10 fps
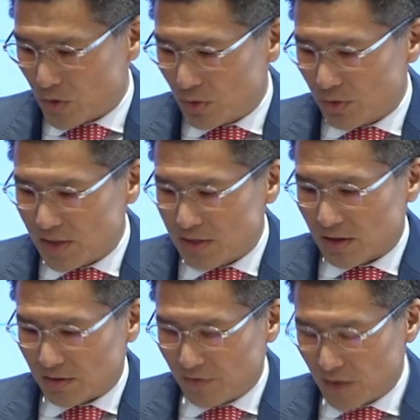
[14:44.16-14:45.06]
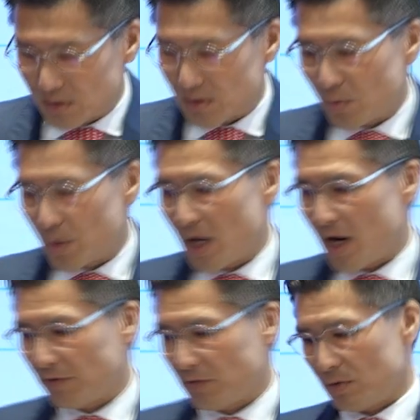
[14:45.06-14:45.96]
these are the things that we
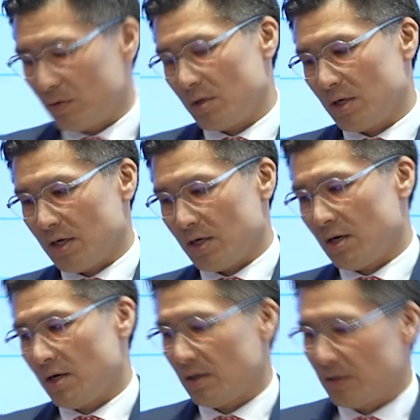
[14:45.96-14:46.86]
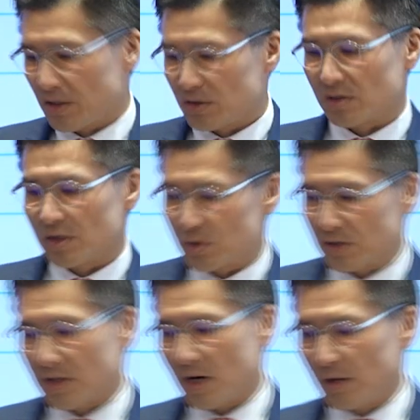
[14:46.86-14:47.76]
have to legislation
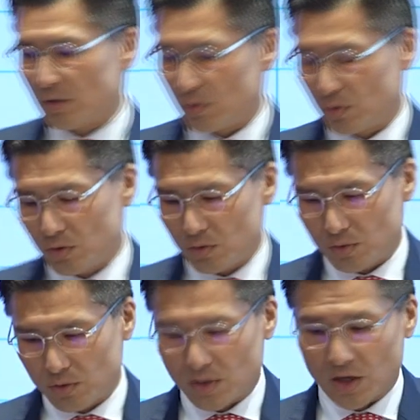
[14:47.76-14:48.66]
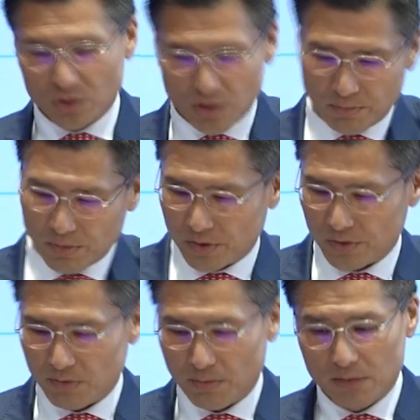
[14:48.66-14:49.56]
side to catch up on
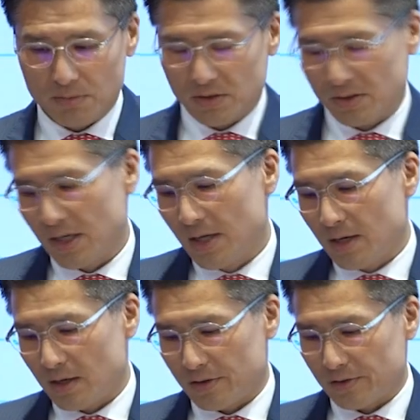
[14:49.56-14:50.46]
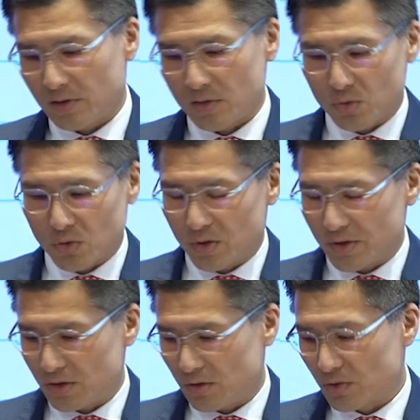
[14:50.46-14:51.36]
the payment
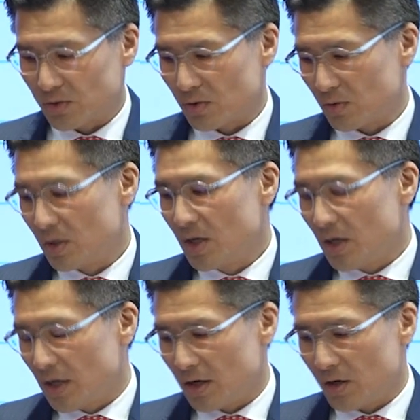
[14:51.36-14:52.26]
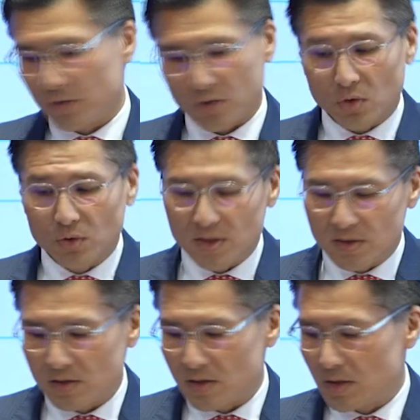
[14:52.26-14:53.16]
stablecoin and also on the
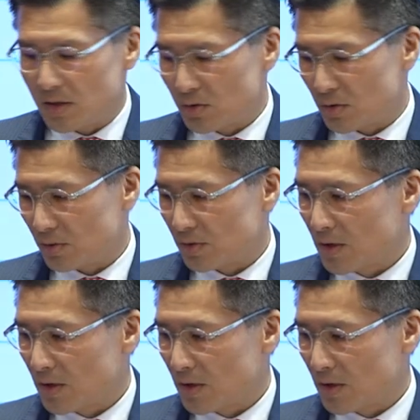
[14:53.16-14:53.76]
OTC issues.